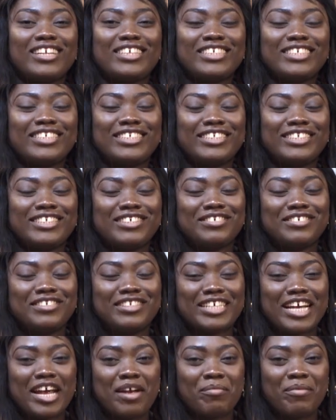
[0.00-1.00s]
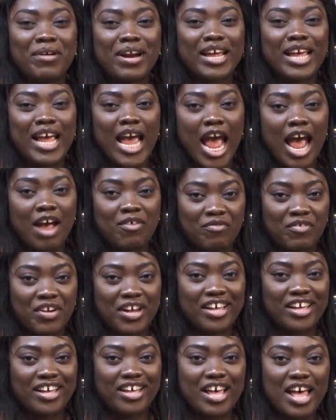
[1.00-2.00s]
This is still Daybreak
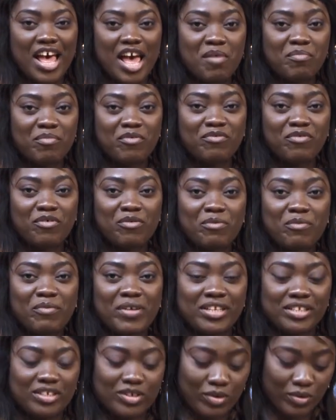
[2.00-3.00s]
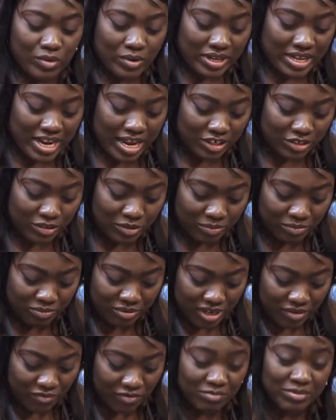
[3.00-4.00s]
Africa. And before we went on that short
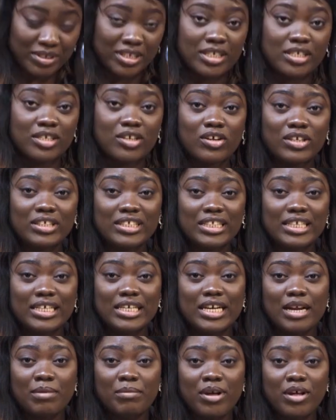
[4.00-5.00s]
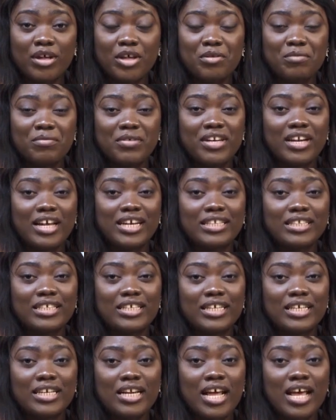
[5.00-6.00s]
break, we've been discussing about
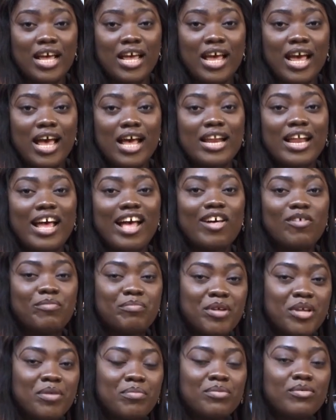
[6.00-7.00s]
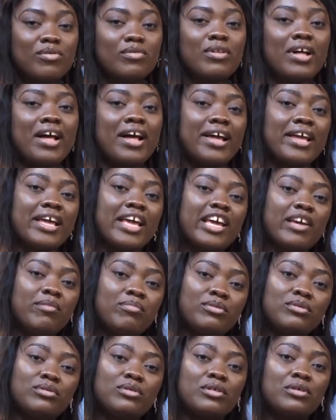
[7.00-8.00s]
COVID-19 and how people are
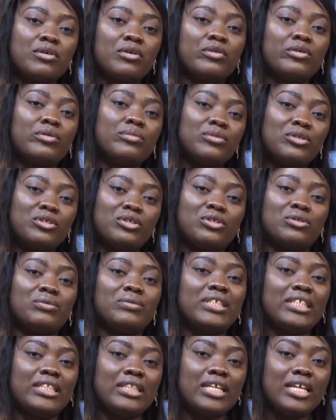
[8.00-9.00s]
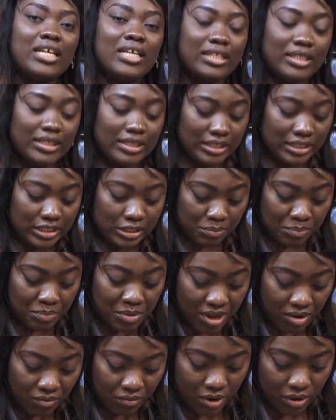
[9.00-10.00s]
able to cope during this
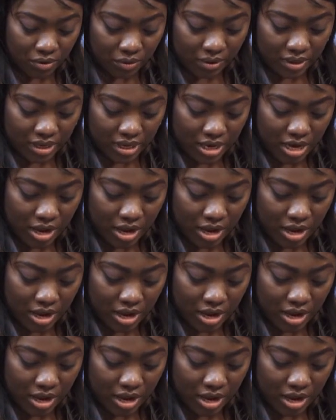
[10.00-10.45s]
period.